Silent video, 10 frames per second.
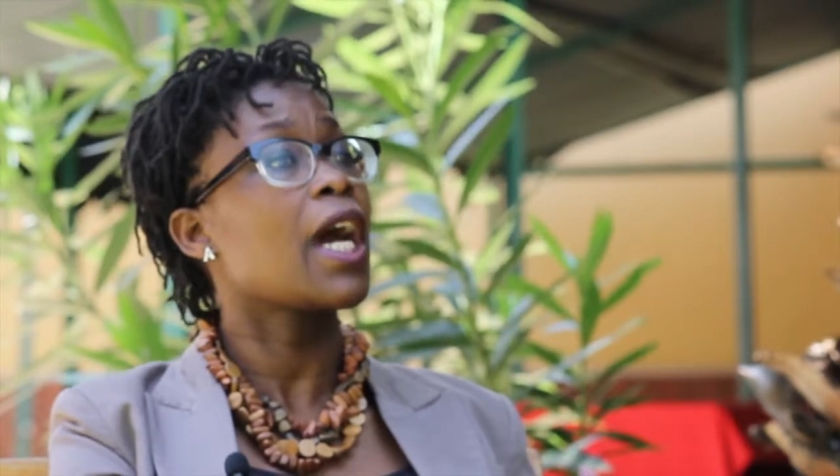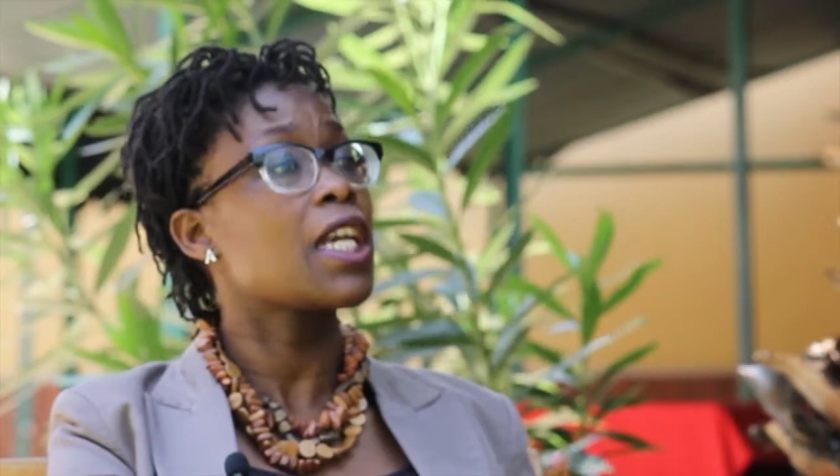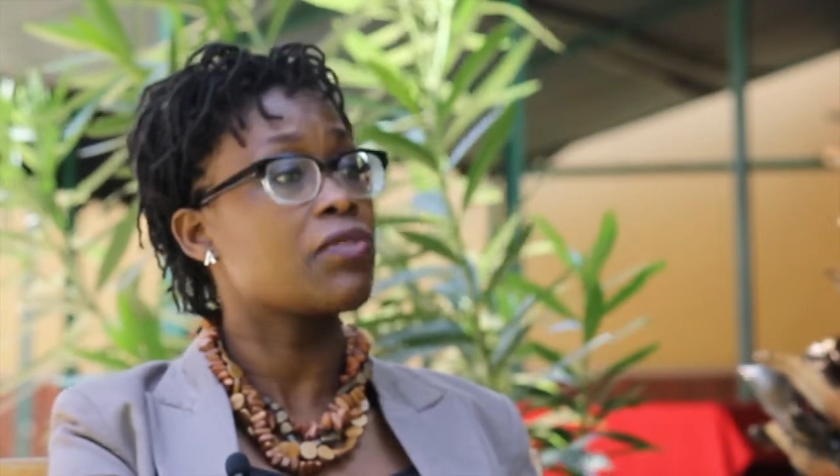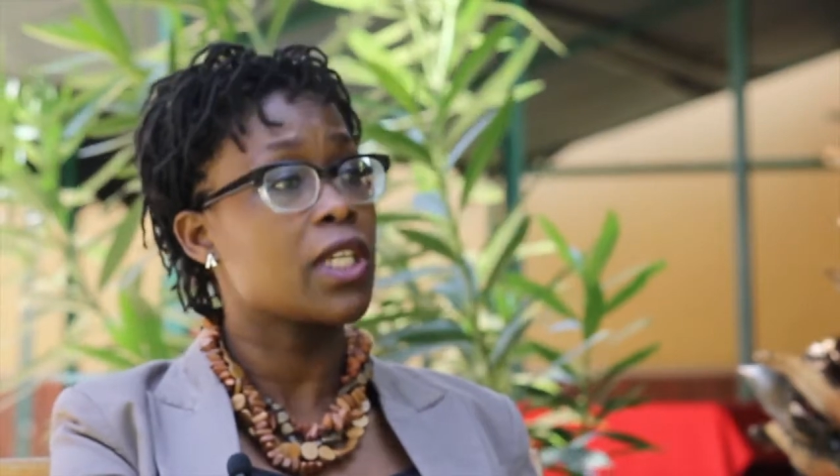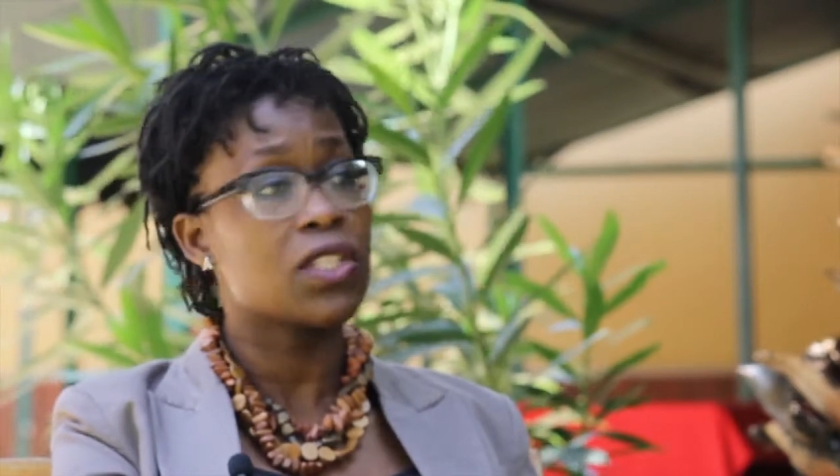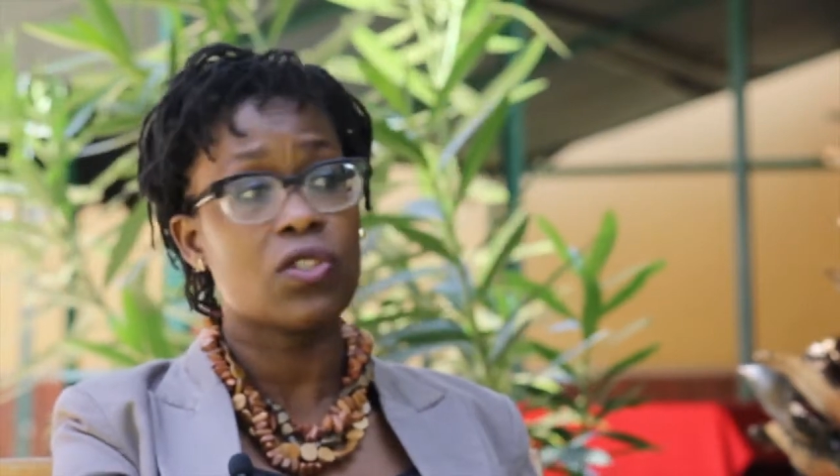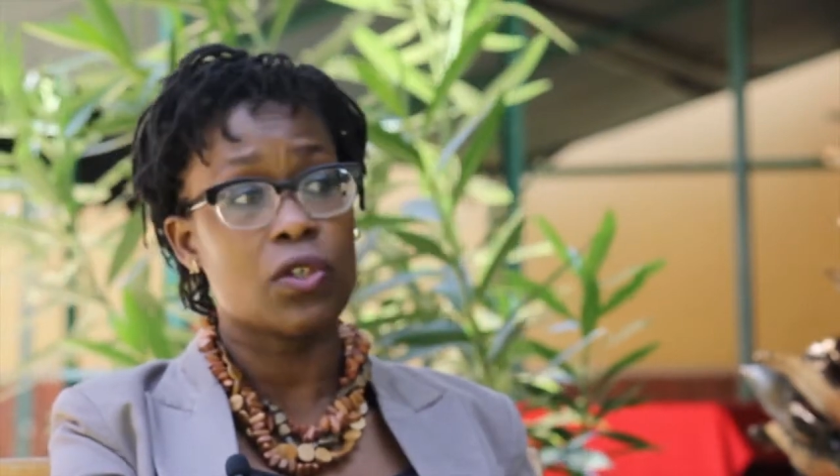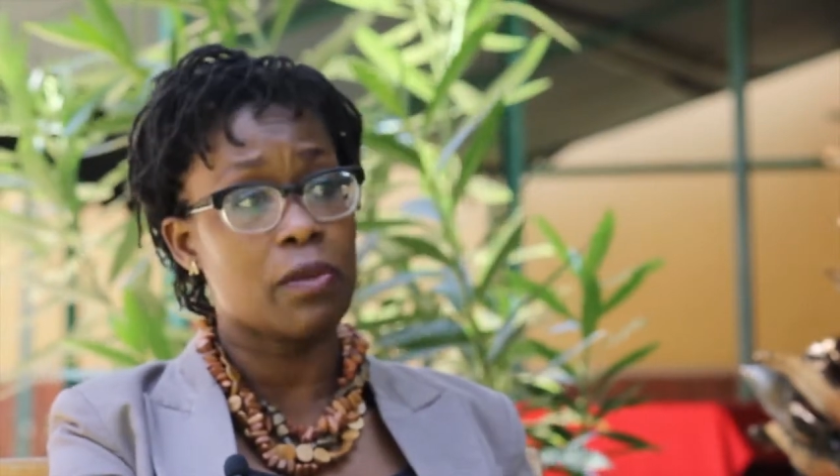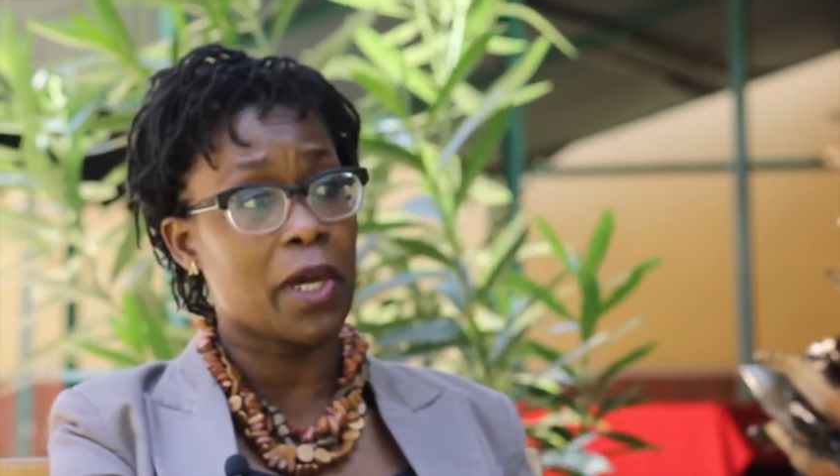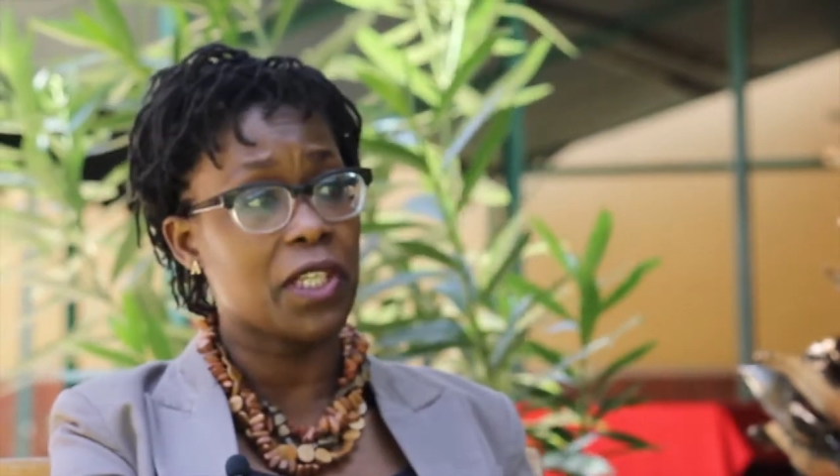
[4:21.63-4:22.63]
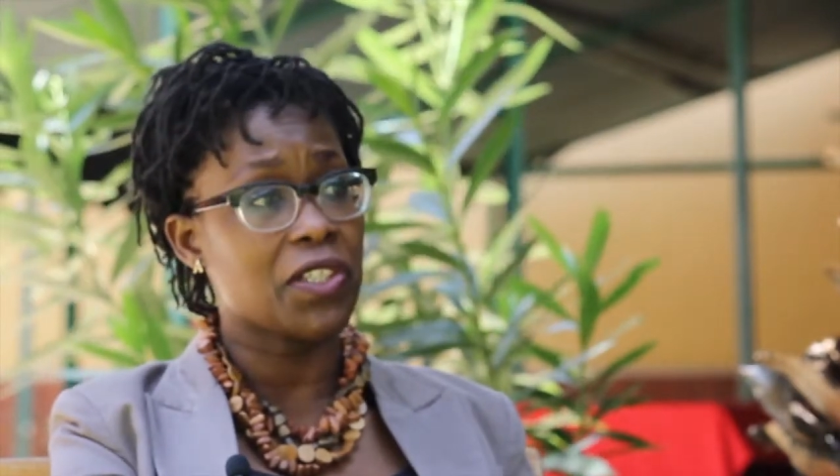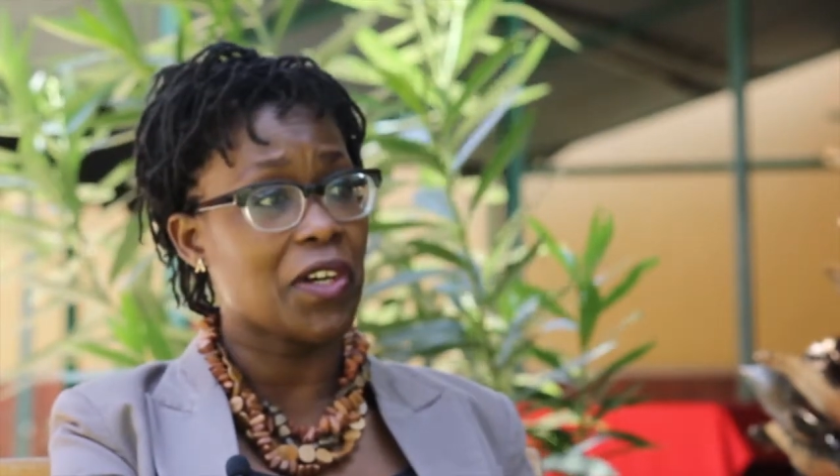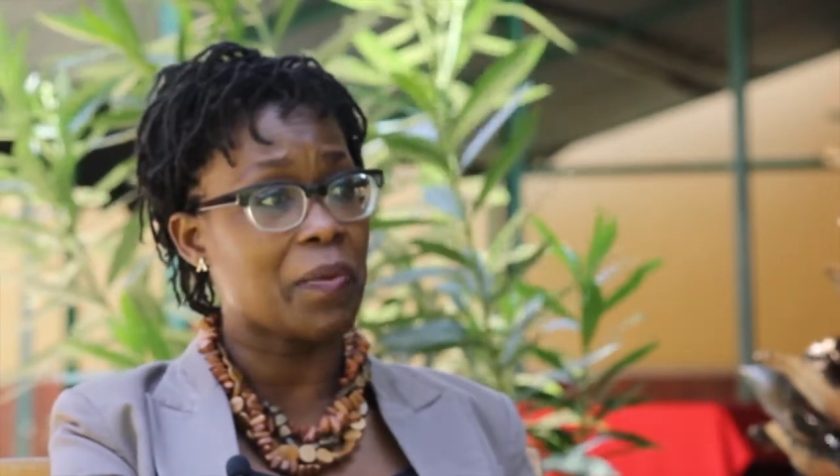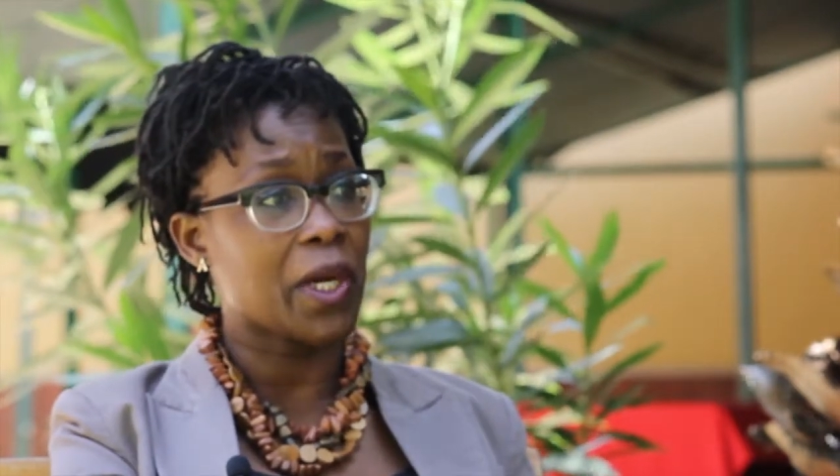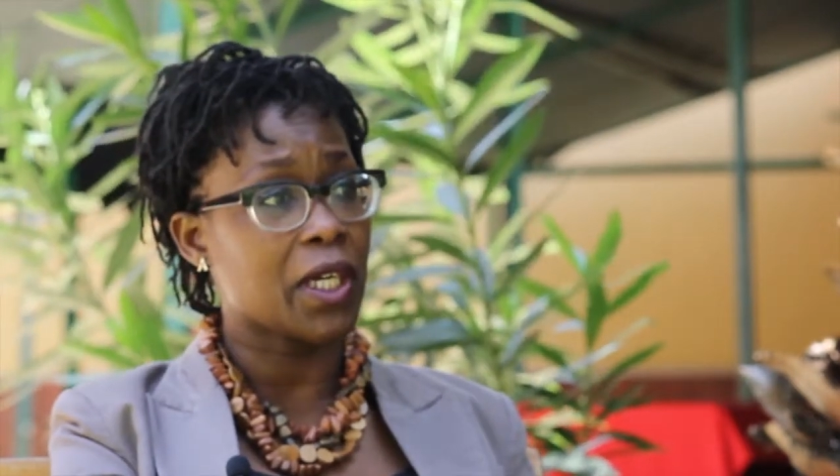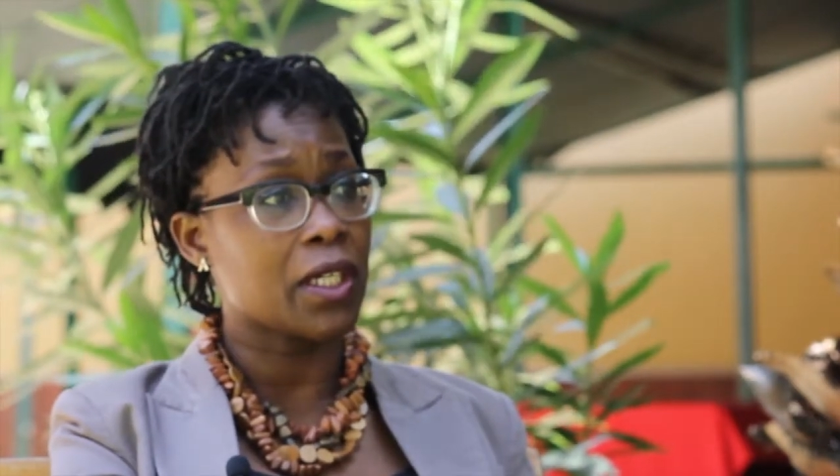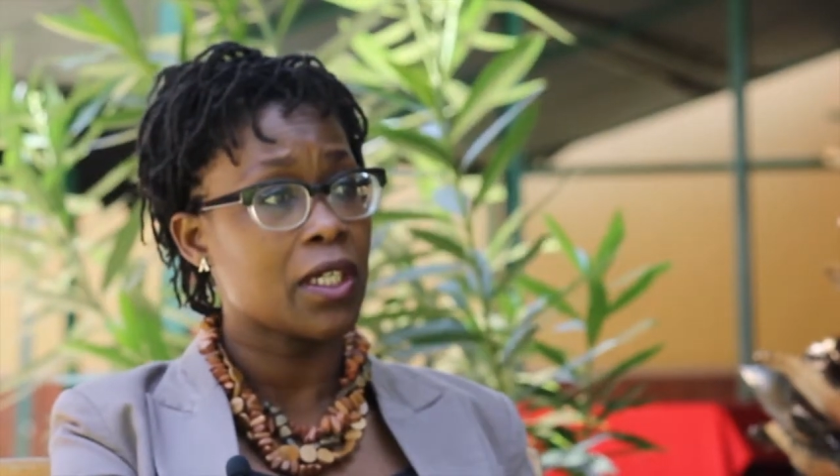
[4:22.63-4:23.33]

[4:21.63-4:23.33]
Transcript: as related to humanitarian work.